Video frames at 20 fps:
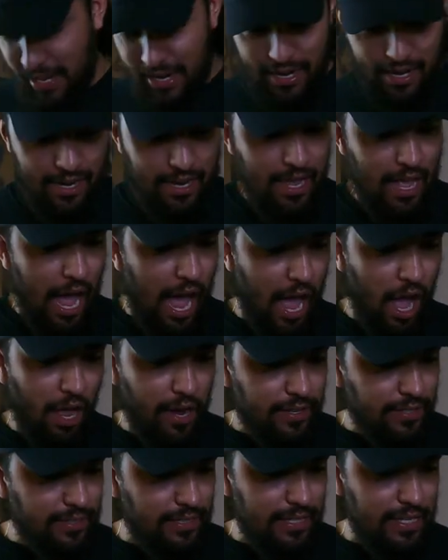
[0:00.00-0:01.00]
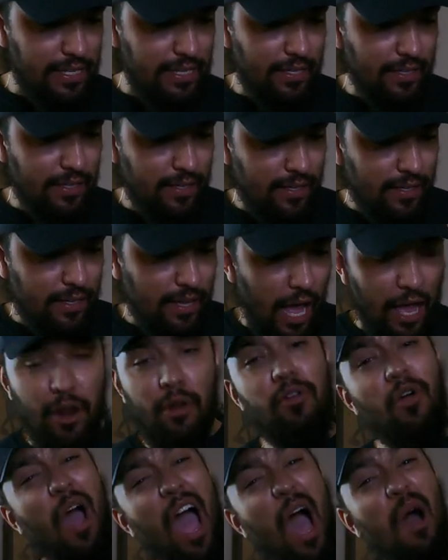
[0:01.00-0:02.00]
here. I honestly I
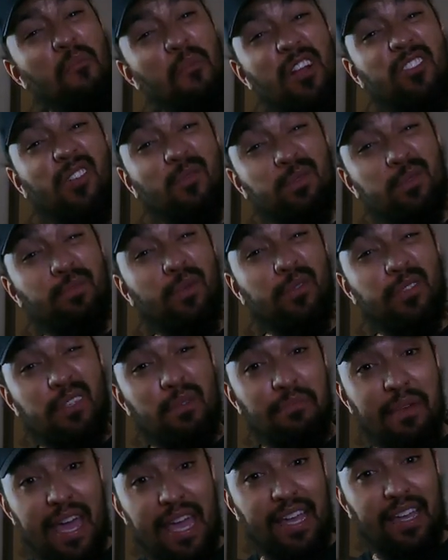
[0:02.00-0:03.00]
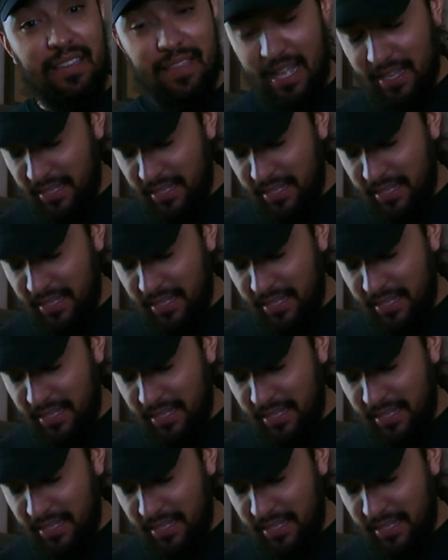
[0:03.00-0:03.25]
don't know how much I'm supposed to make.